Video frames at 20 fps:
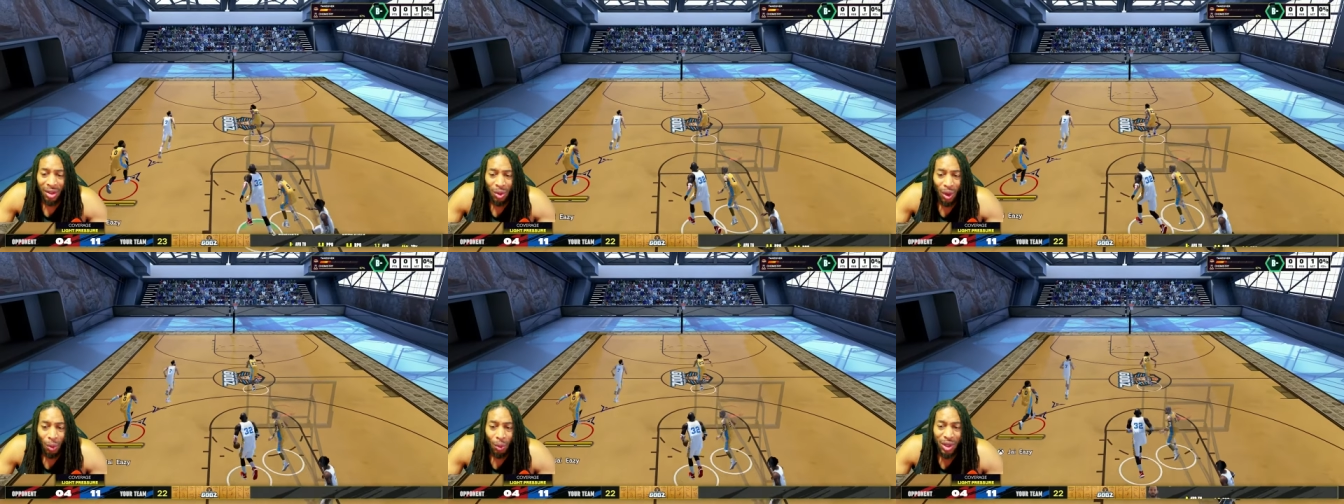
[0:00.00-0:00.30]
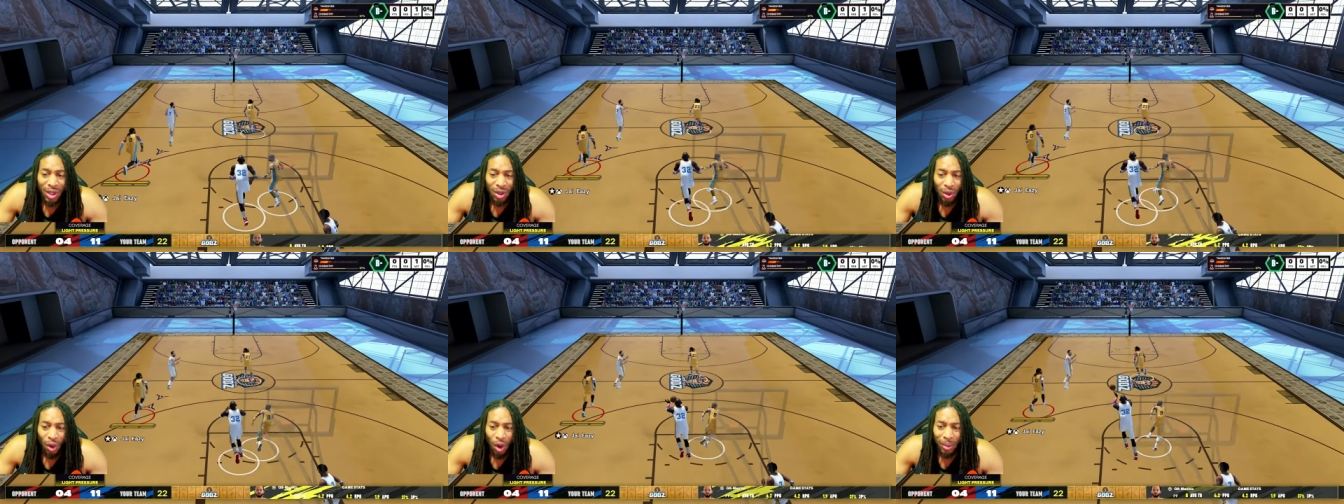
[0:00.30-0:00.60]
that
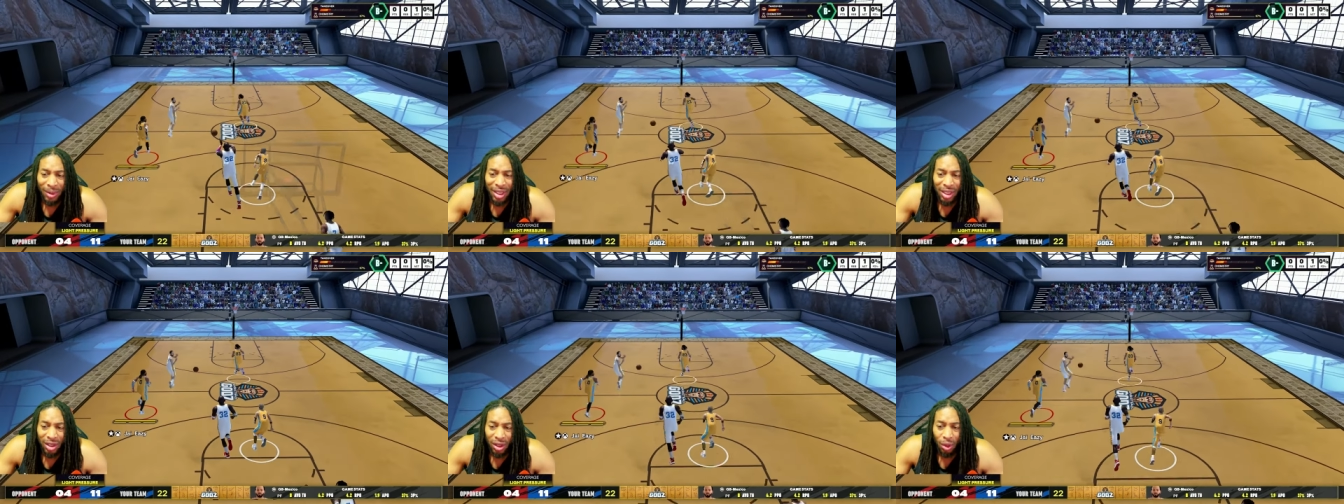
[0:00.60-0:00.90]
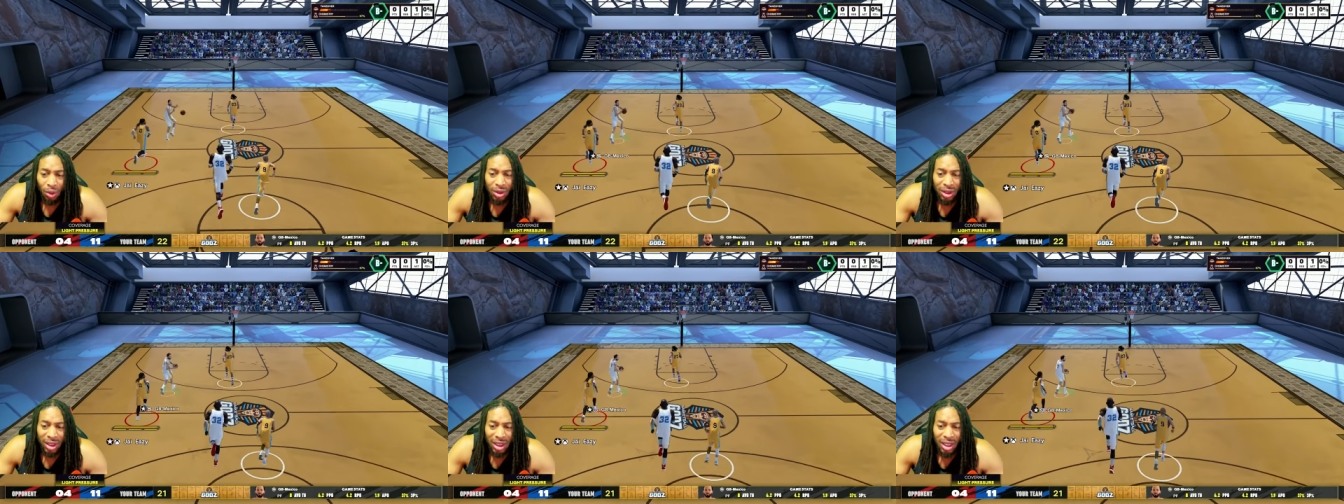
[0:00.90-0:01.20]
we normally
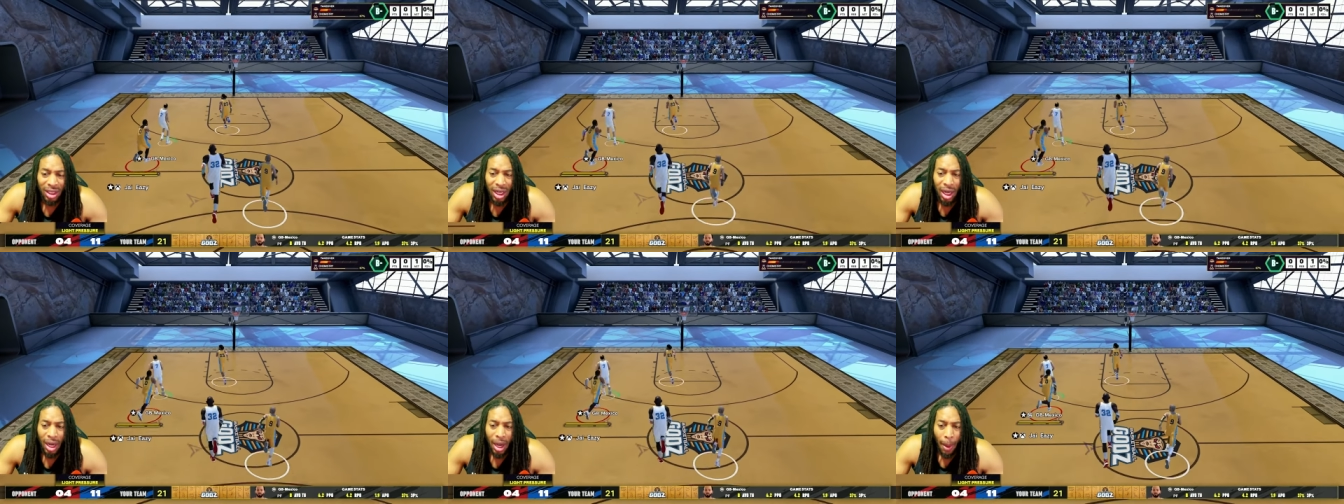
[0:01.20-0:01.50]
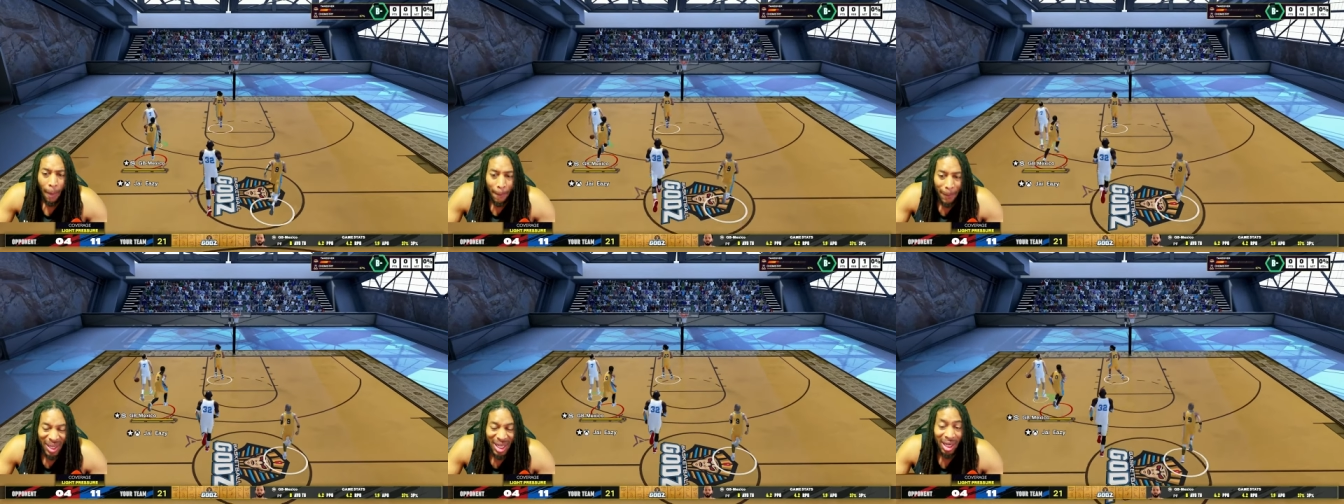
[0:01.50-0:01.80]
don't see
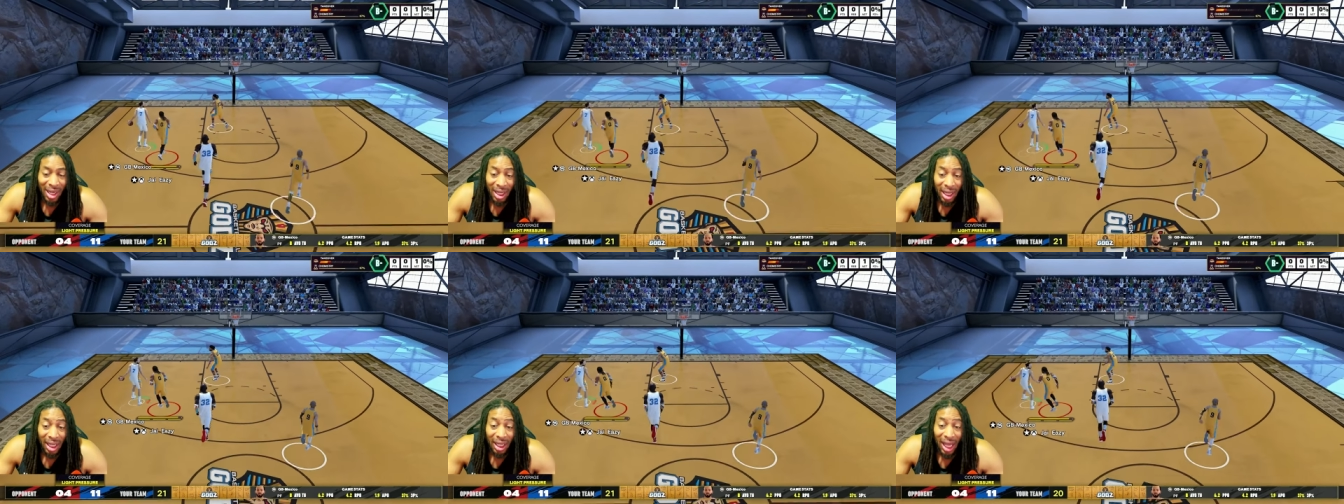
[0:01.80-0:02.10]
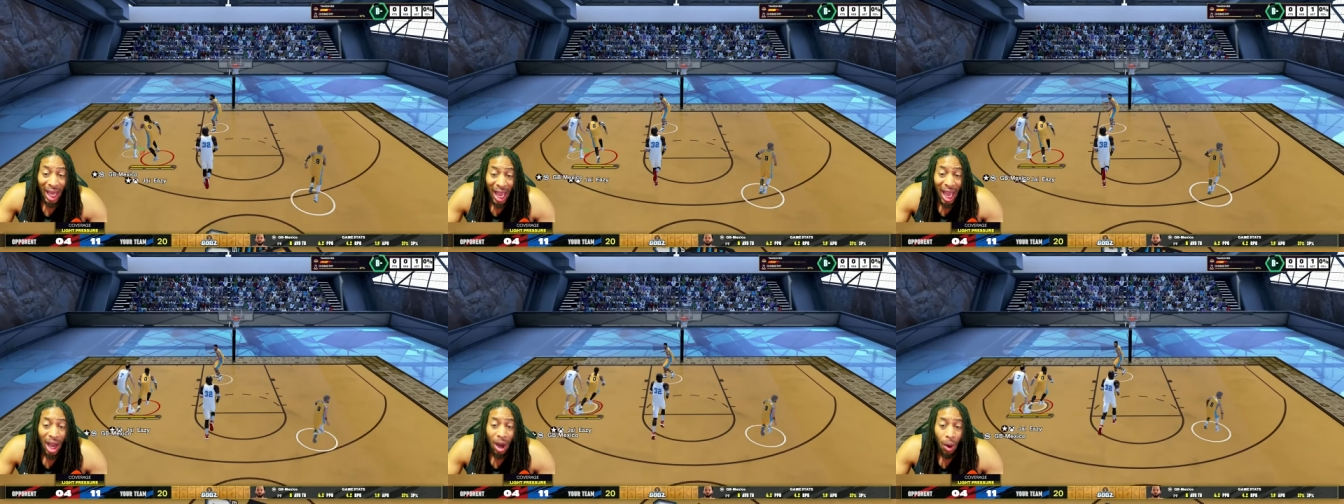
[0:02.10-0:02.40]
being
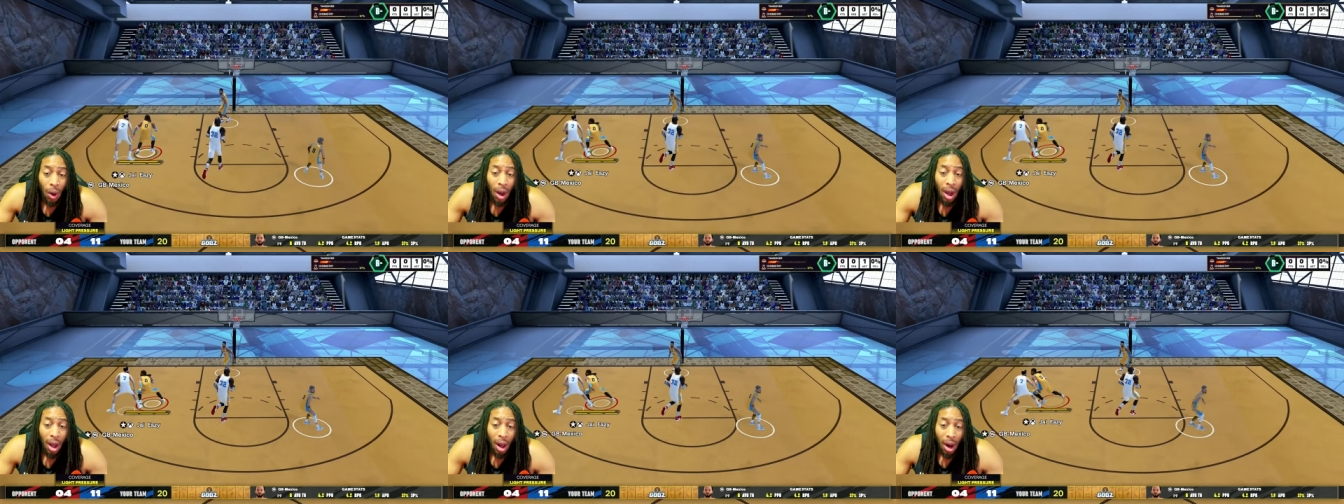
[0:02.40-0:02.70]
allowed.